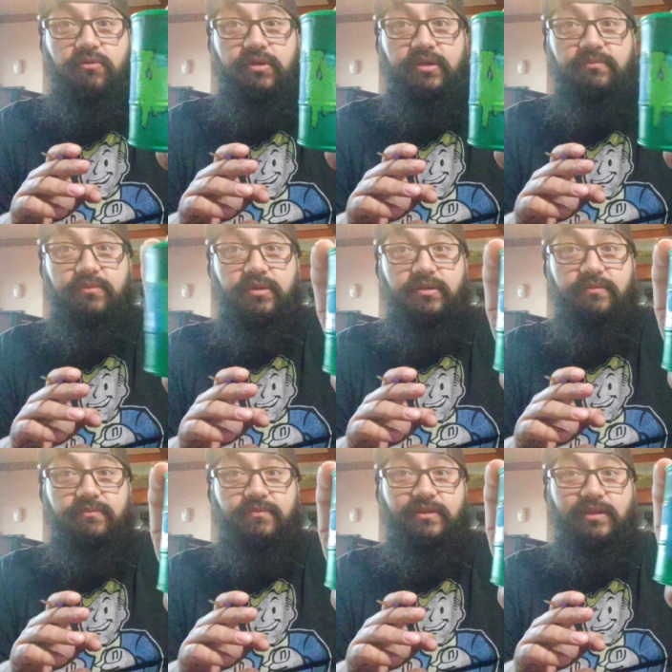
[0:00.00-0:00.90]
with it, but
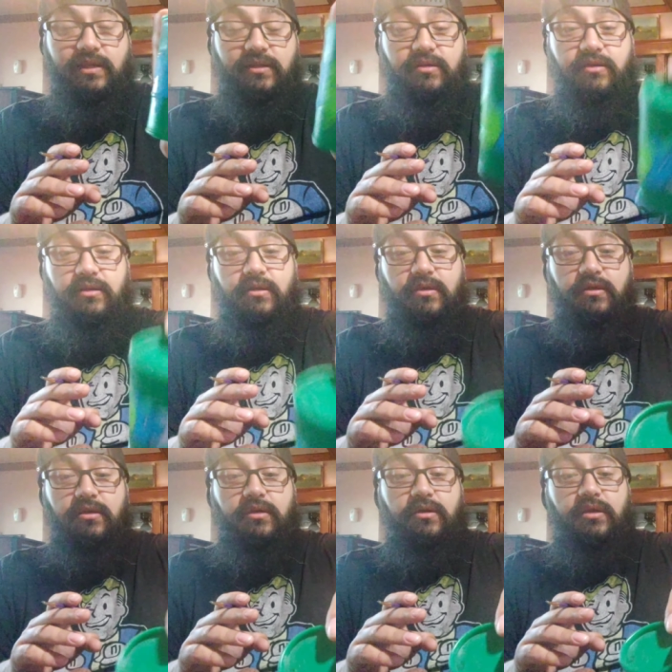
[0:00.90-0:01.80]

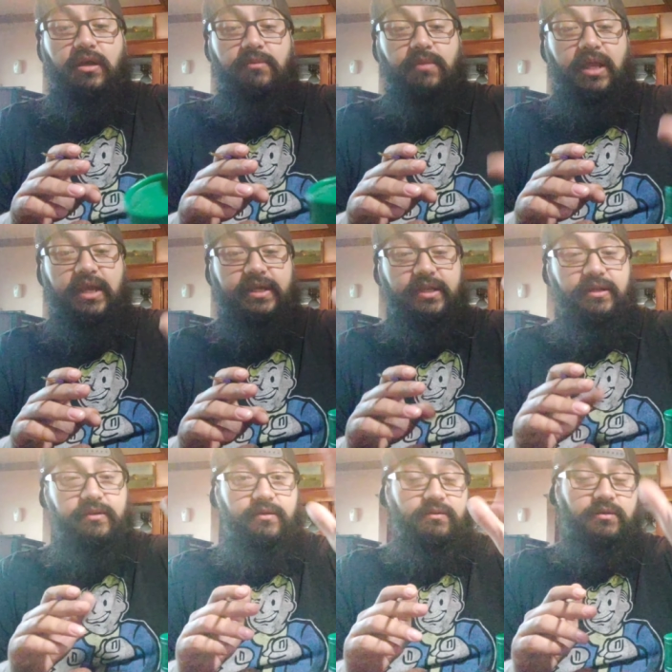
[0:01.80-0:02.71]
I'm liking
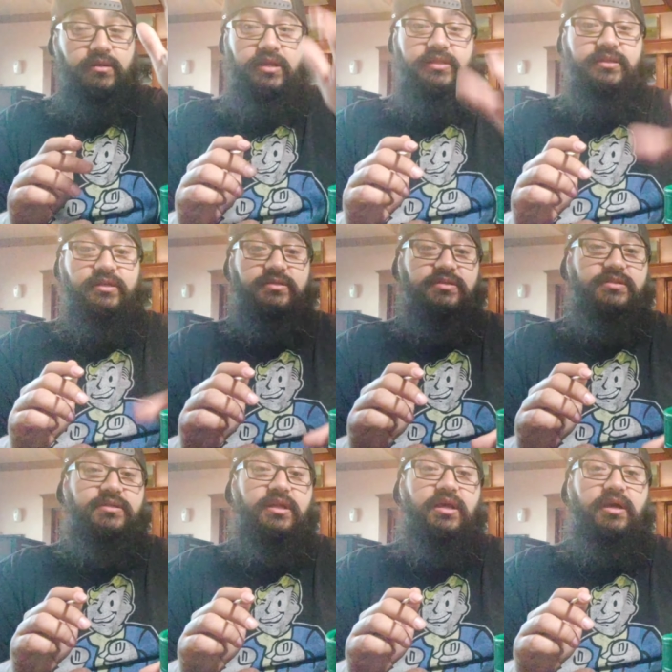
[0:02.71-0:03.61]
it. I'm going to let these
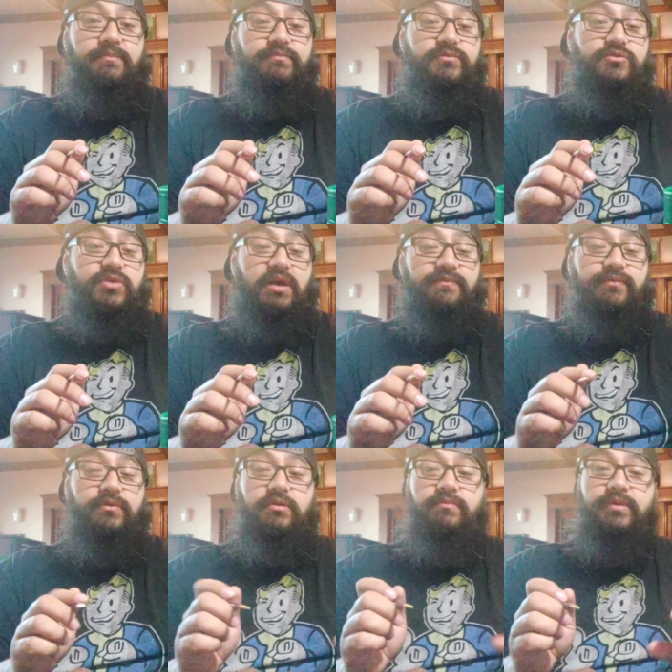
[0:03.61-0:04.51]
set up, dry
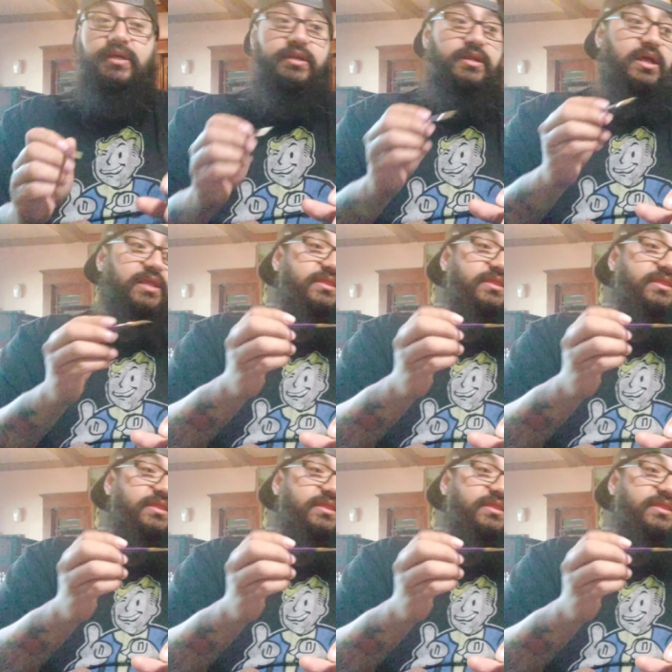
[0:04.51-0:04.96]
for a little bit, and I